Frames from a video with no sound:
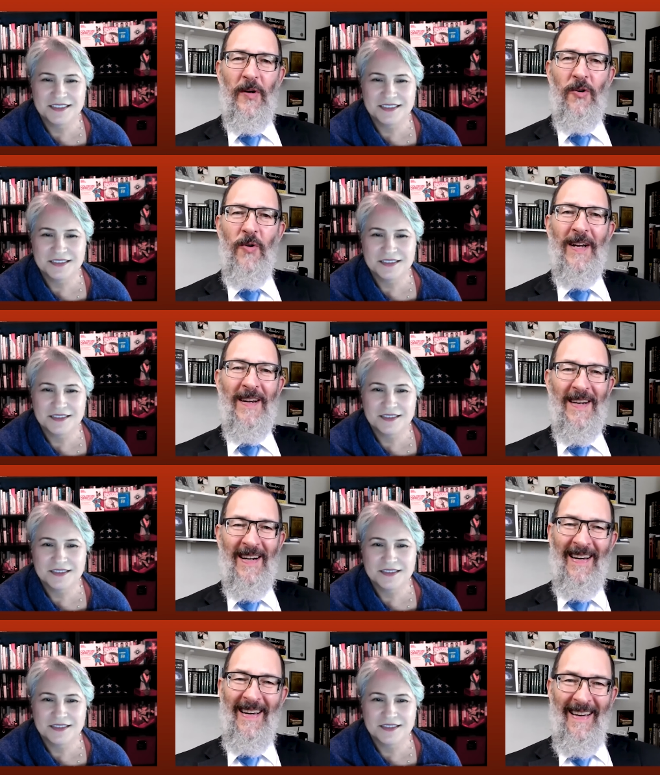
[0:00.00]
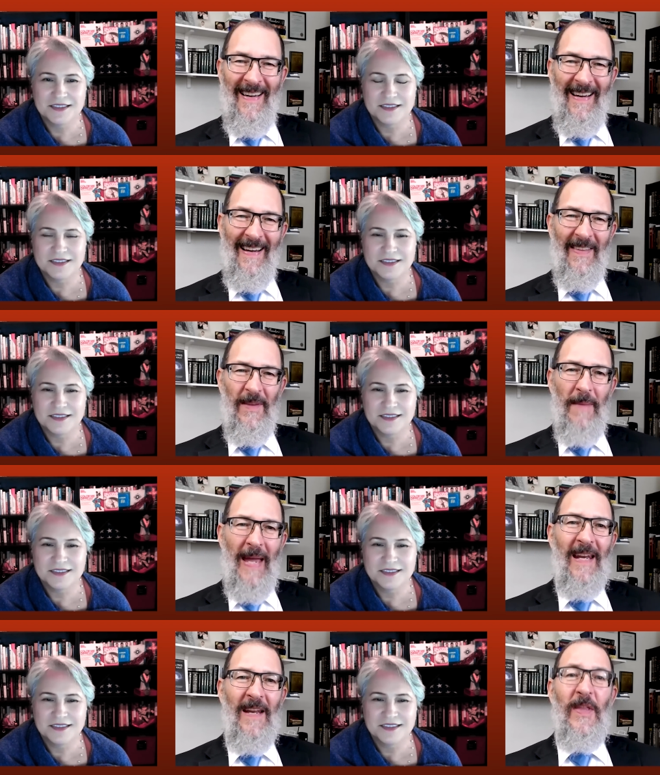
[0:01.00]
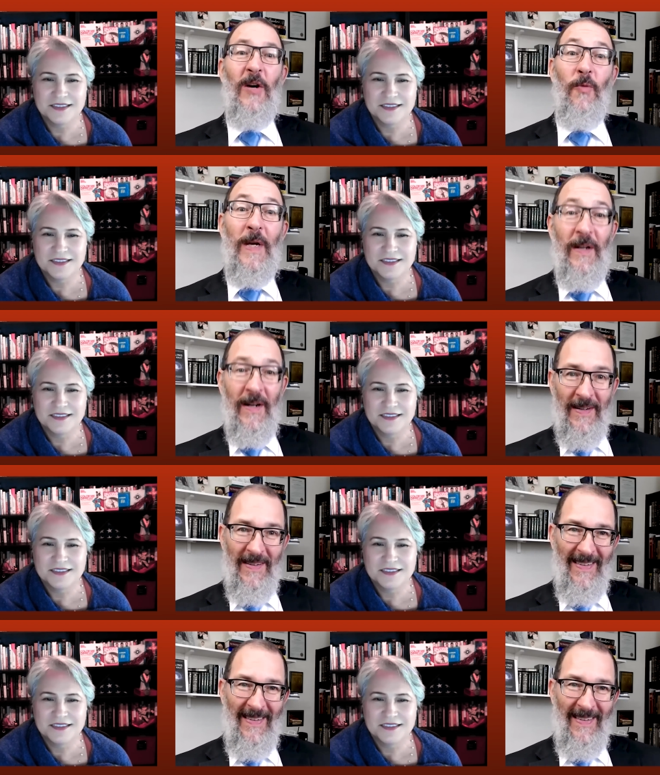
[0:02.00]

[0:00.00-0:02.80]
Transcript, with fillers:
Speaker 1: the critic and the man in the arena.